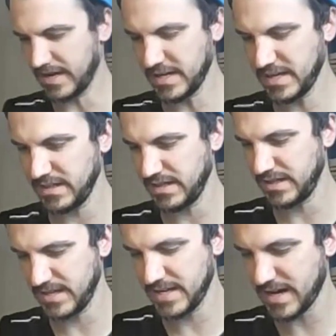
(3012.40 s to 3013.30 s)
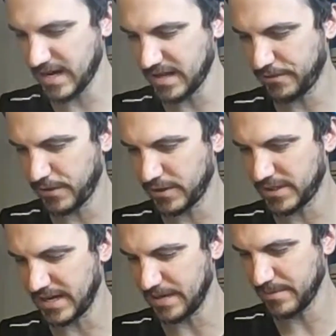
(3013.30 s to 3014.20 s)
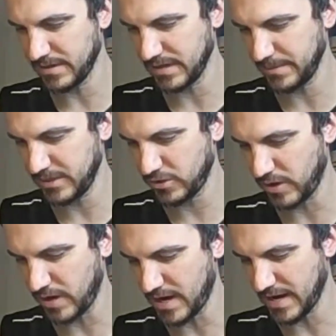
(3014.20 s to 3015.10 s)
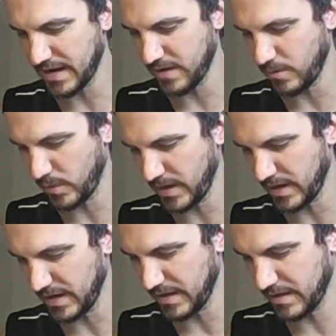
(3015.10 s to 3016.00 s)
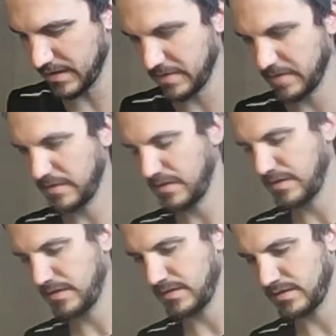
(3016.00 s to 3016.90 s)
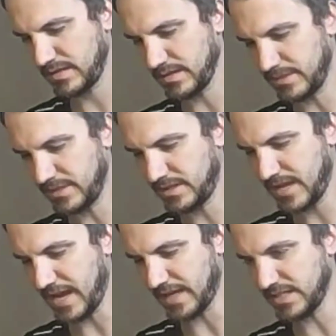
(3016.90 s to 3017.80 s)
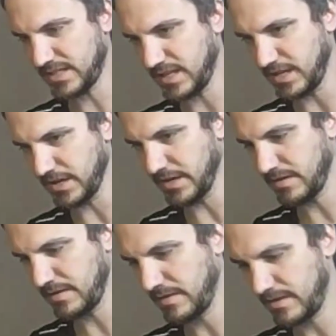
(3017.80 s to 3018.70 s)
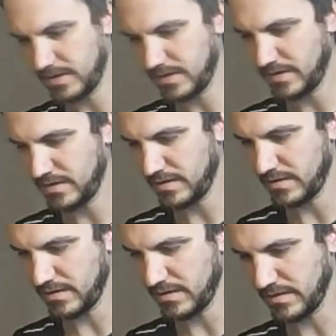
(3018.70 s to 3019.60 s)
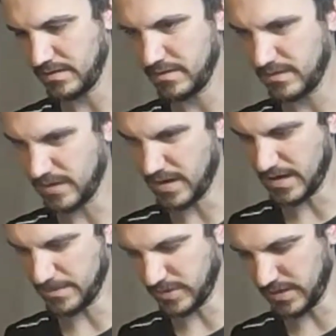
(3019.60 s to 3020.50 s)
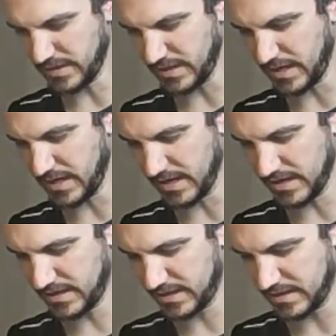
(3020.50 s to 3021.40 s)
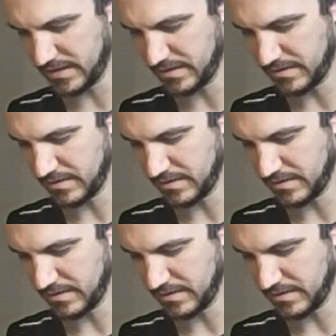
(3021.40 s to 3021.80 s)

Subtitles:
All right, did not get it the first time. Let me try with some text here. So this is